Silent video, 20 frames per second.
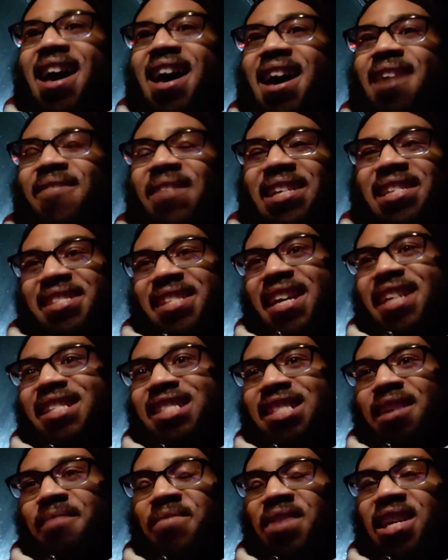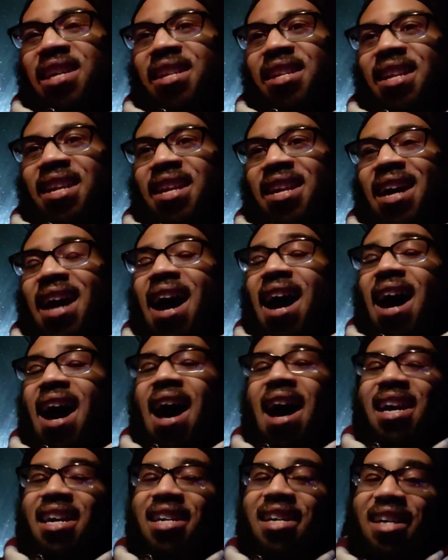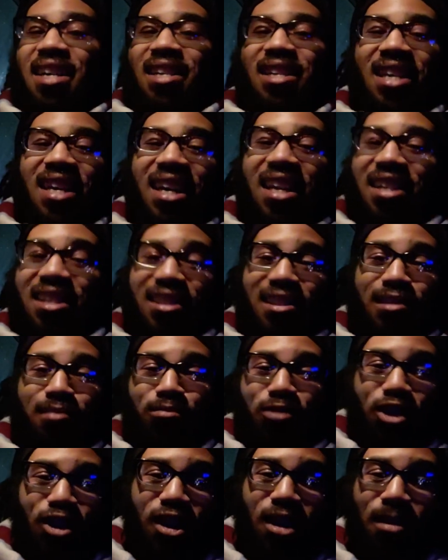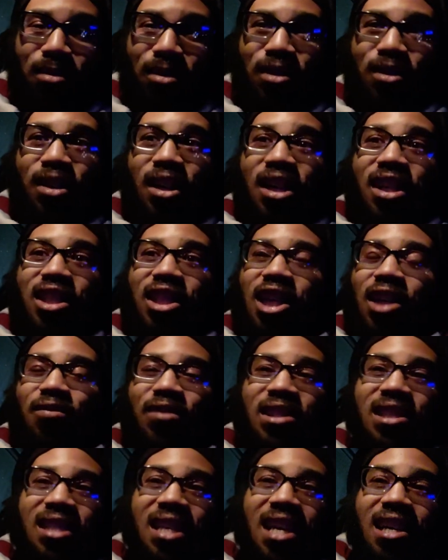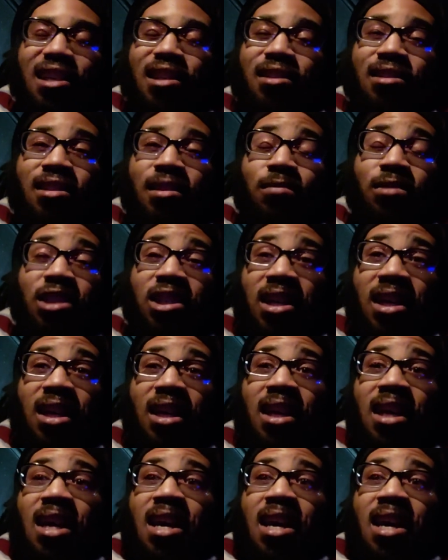if I say something, I could get into some trouble just for saying some shit.